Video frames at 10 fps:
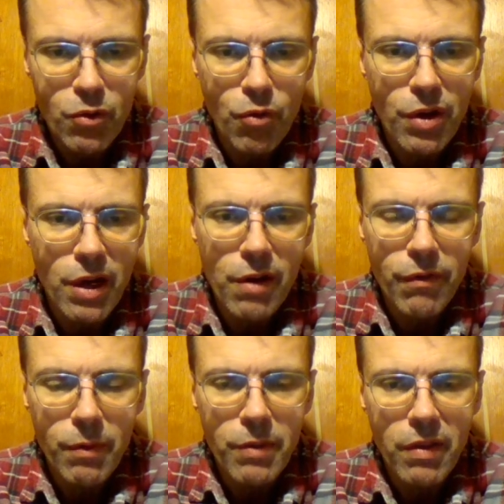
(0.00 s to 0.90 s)
to hear
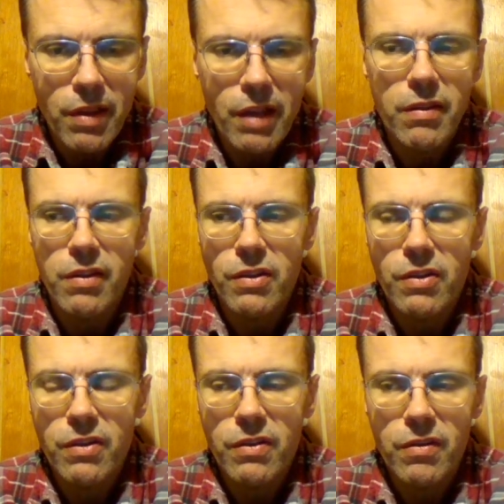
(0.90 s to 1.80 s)
from the dentists